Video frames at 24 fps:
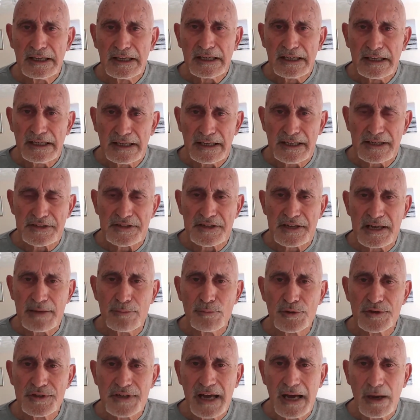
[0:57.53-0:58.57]
His name
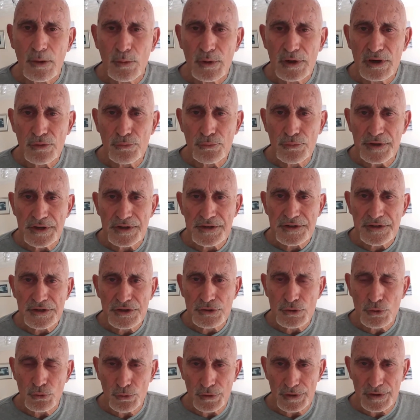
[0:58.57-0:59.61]
was Howell Rees
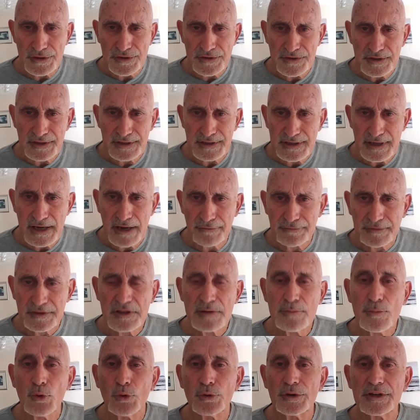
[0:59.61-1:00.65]
Jones, and after the
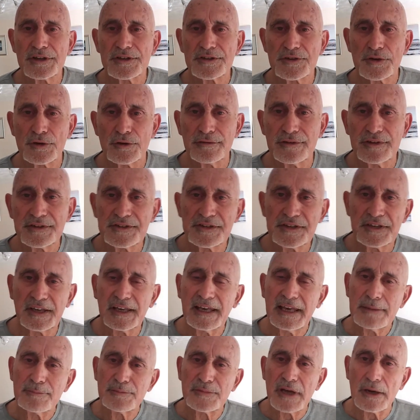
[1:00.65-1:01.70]
morning service, he
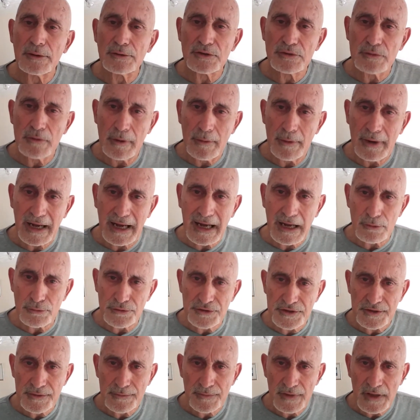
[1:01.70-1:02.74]
came down to our
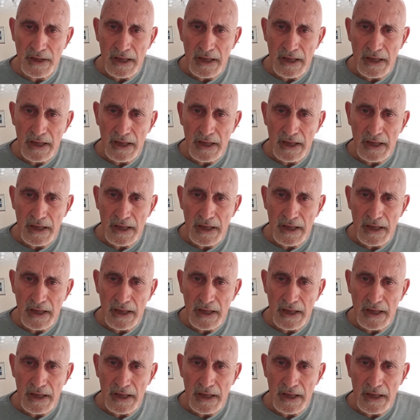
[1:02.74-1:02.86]
house.